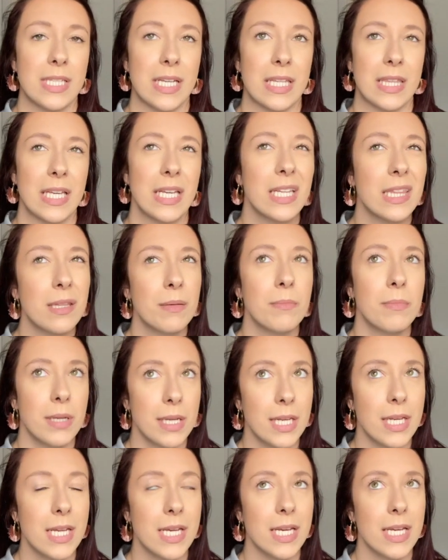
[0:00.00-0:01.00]
I think the
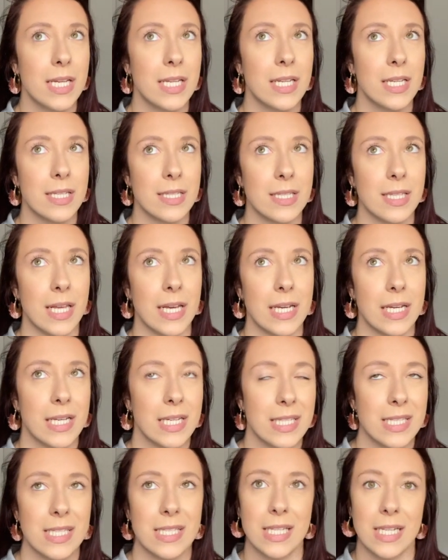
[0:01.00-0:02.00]
median is
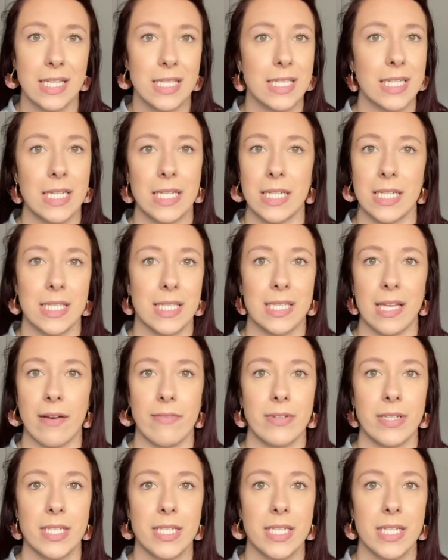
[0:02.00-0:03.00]
like 60 to
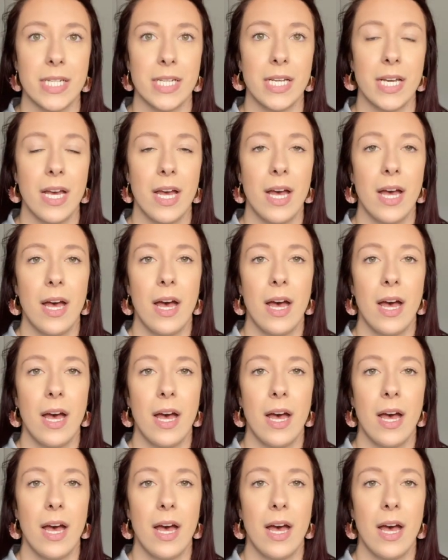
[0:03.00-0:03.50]
70.